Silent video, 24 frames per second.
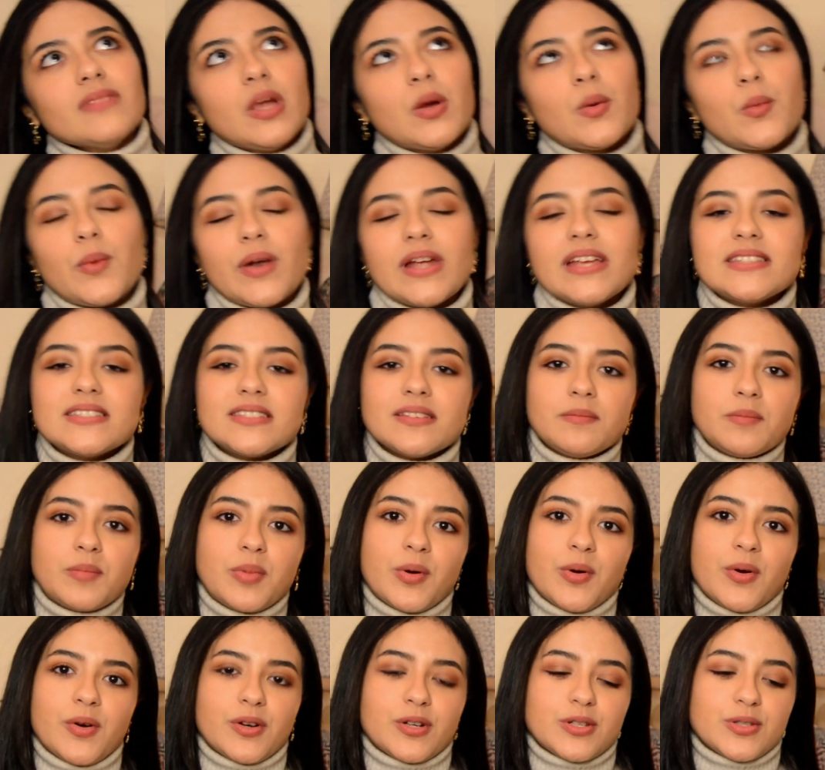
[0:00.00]
rating
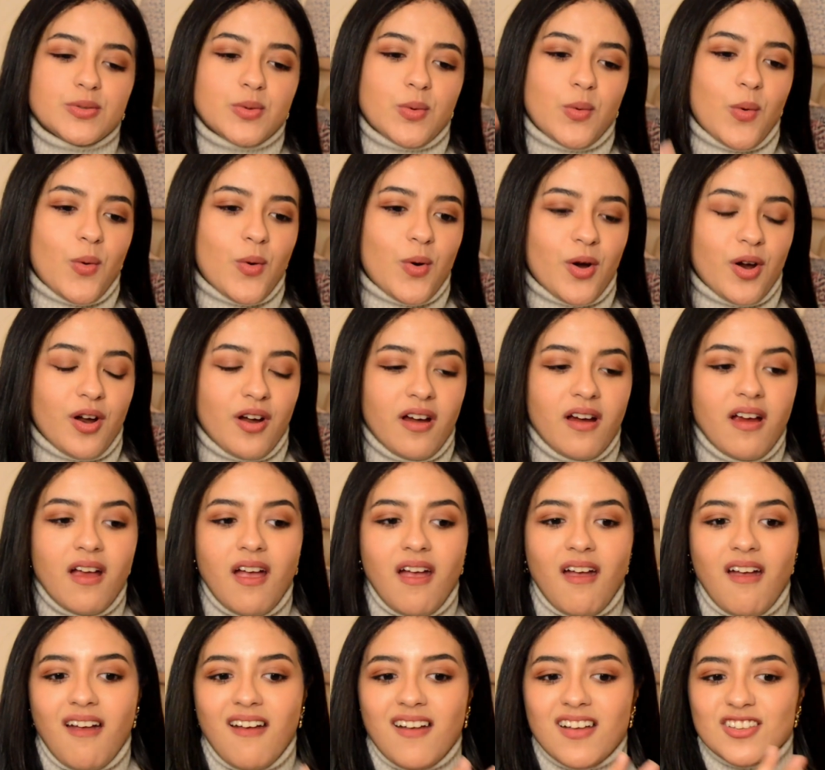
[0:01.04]
books or
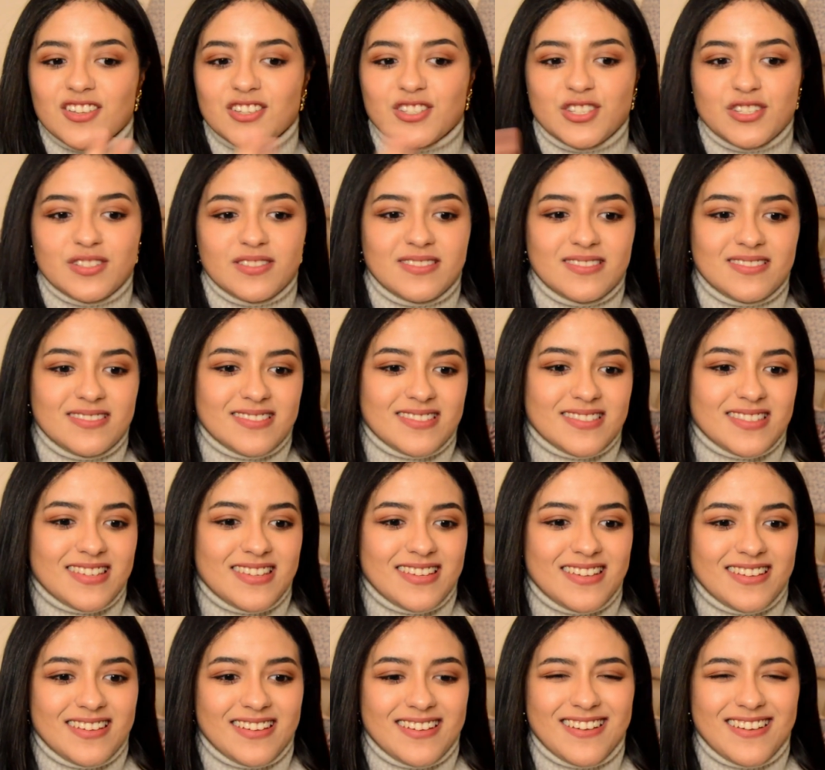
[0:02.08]
just